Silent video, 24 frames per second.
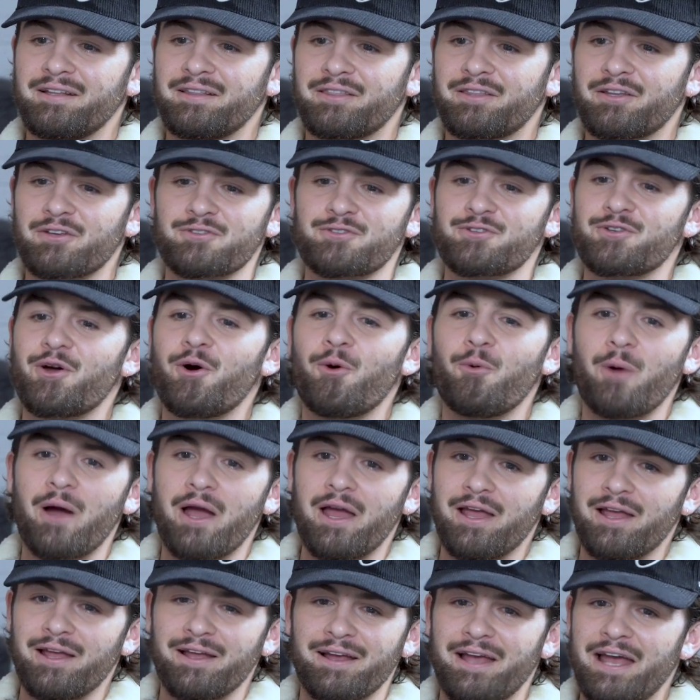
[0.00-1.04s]
there's no
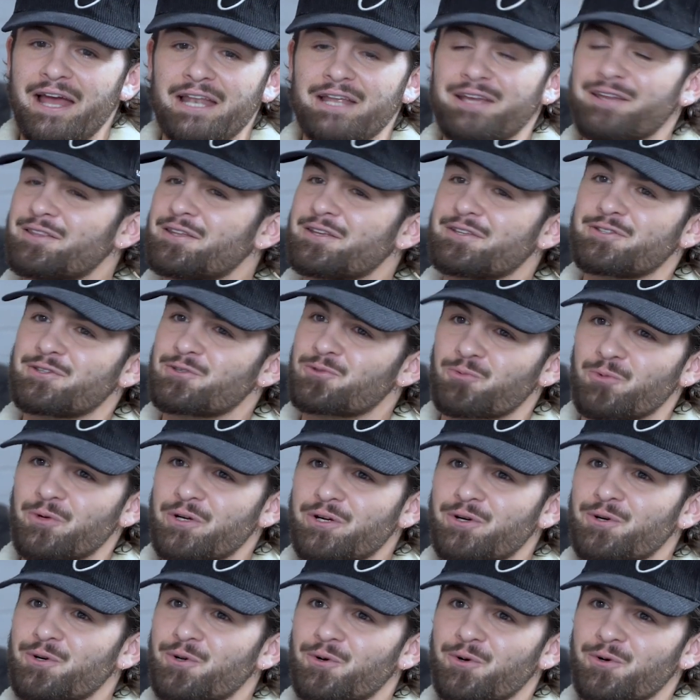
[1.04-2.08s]
way any of this is
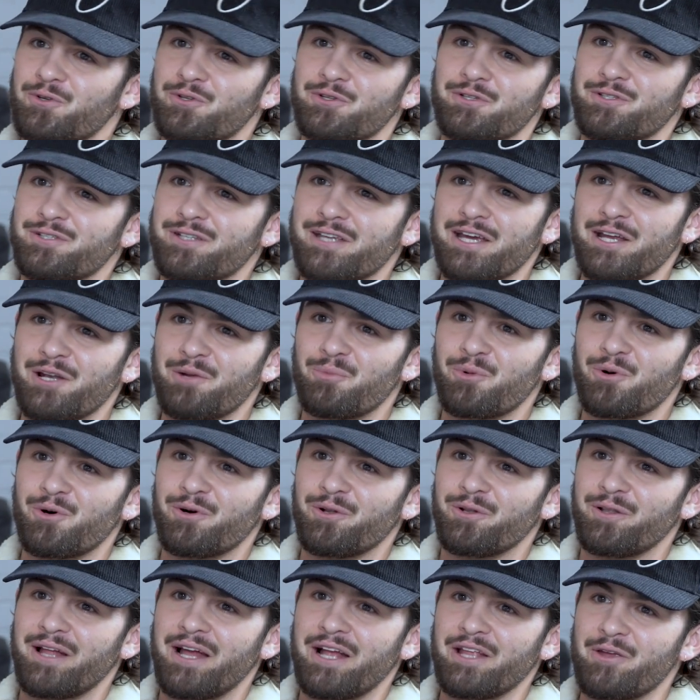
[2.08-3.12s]
real or
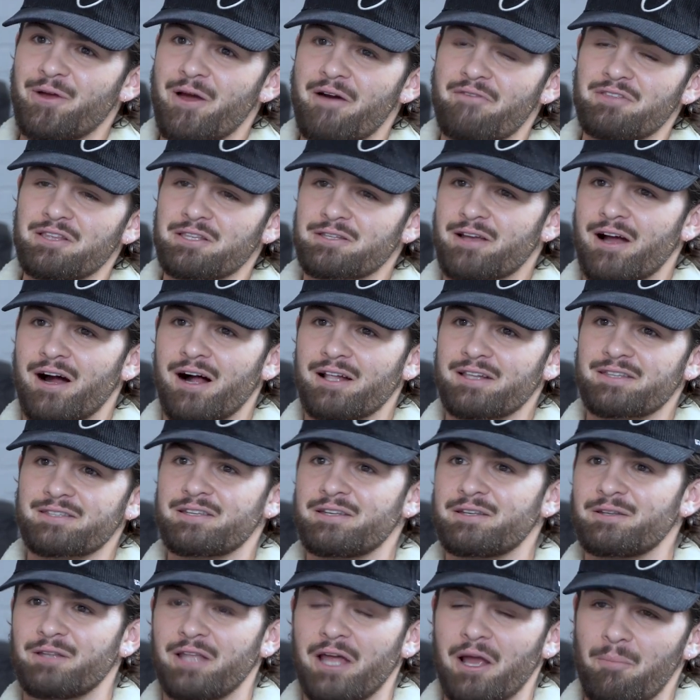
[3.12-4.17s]
sustainable, and you have this
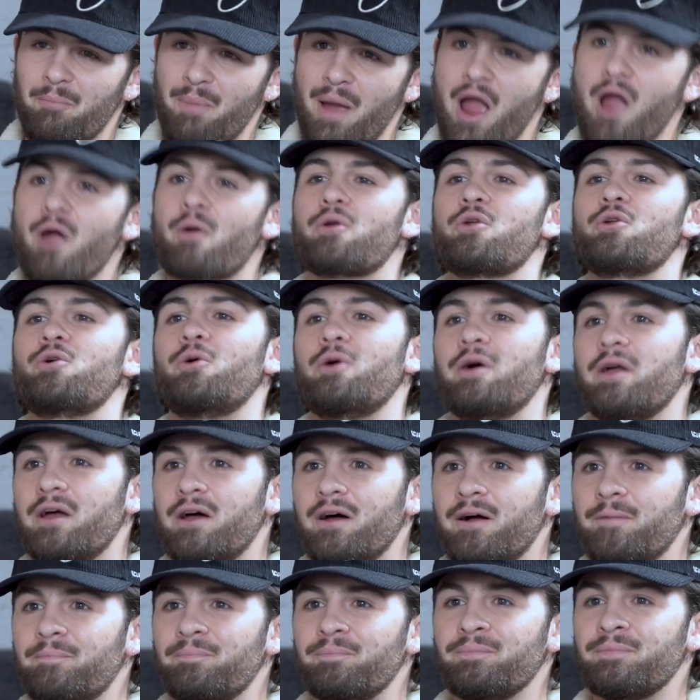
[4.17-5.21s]
constant like
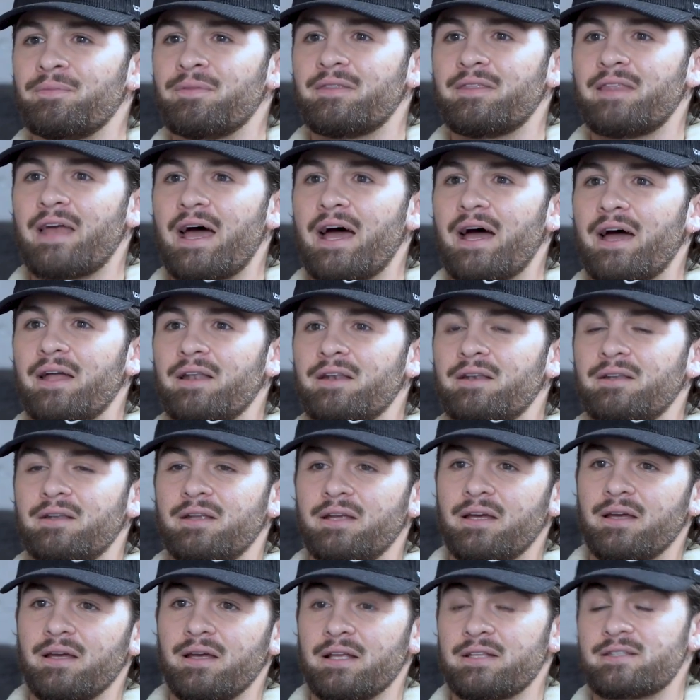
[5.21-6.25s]
paranoia that
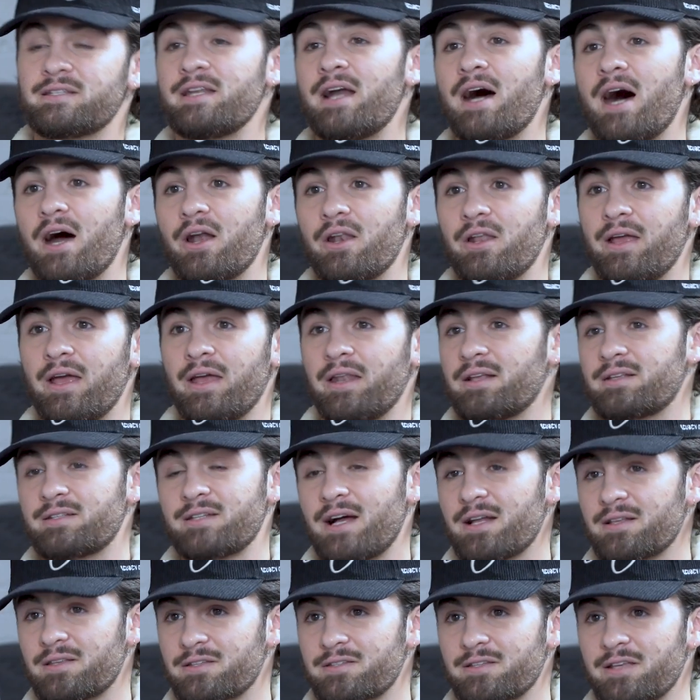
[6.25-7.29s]
it's not, and it's
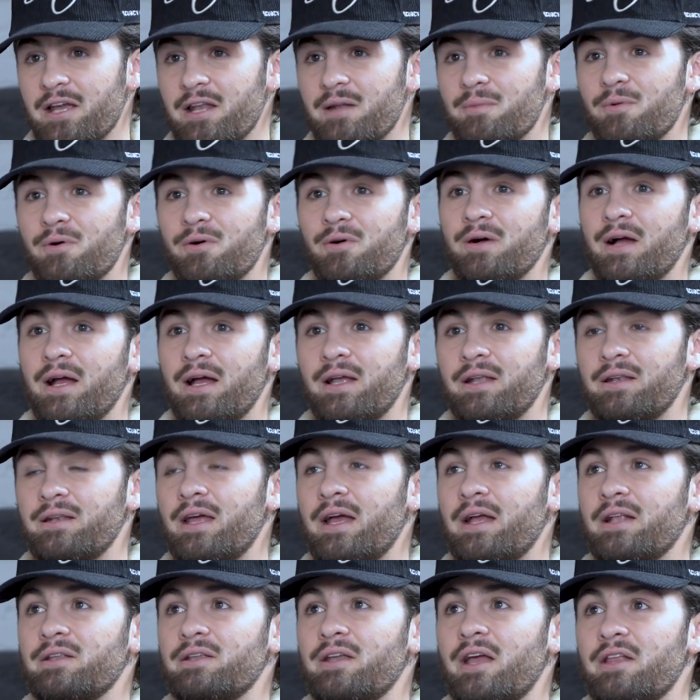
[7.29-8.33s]
not sustainable,
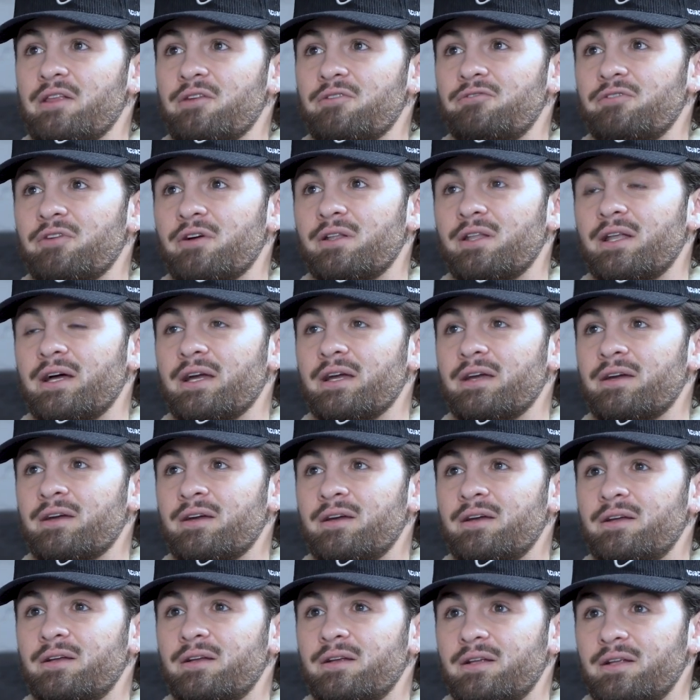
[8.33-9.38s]
and you feel like
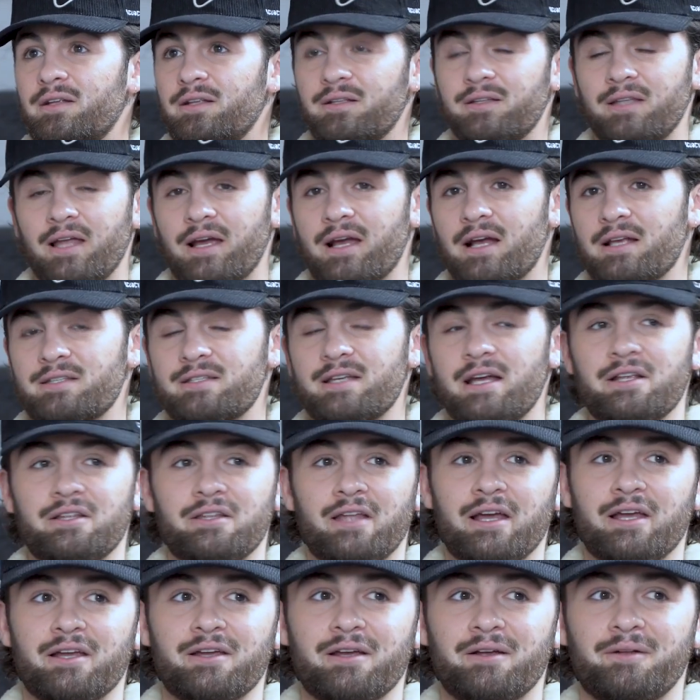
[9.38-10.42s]
I said,
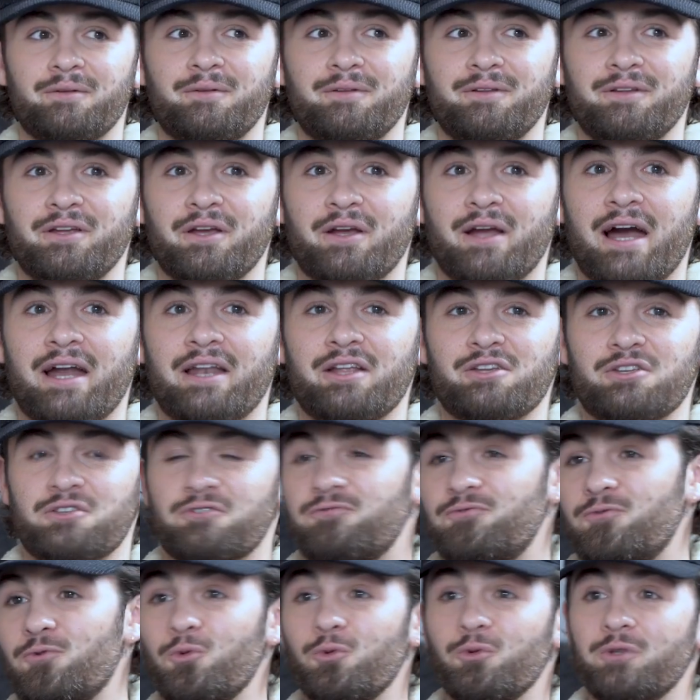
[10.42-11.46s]
like you kind of
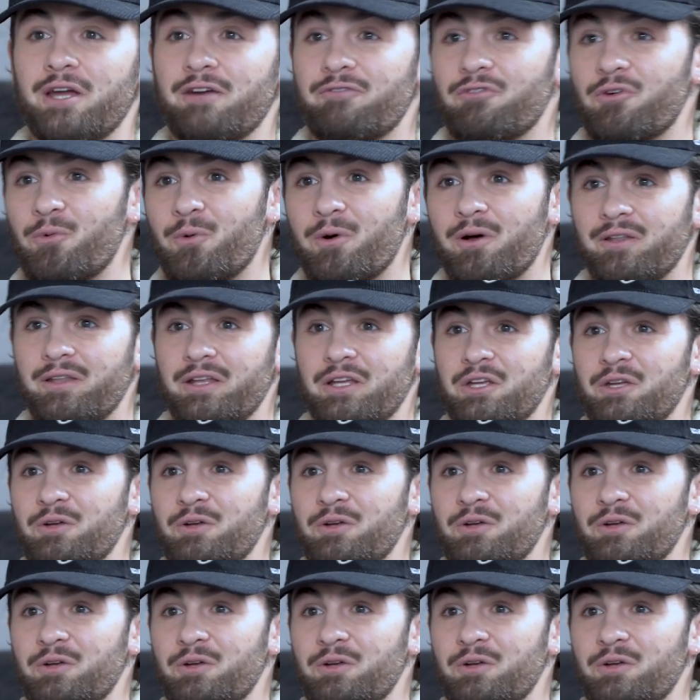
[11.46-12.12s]
just fooled everyone. Like